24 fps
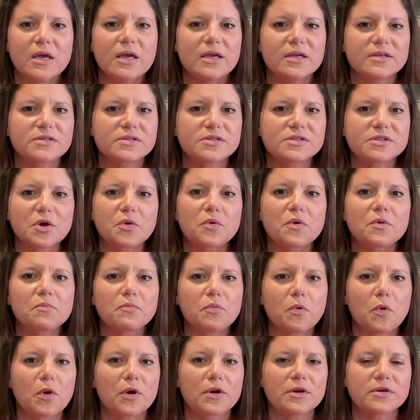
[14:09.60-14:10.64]
It's so so
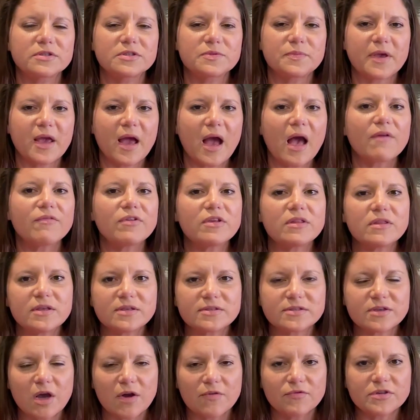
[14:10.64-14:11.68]
important to be having
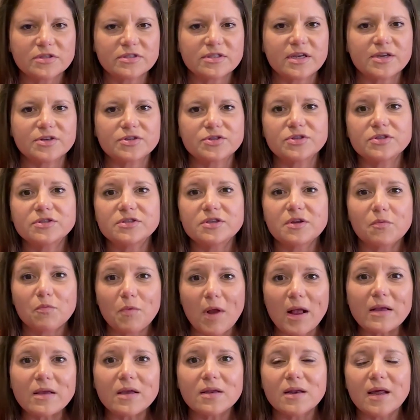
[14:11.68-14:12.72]
these conversations and
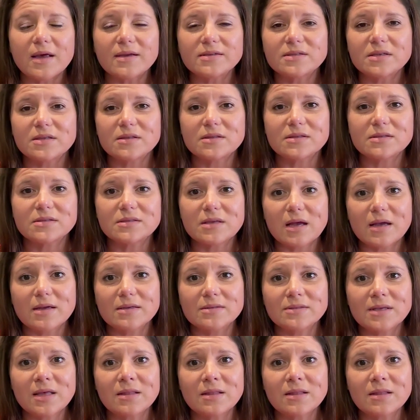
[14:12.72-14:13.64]
recognizing the signs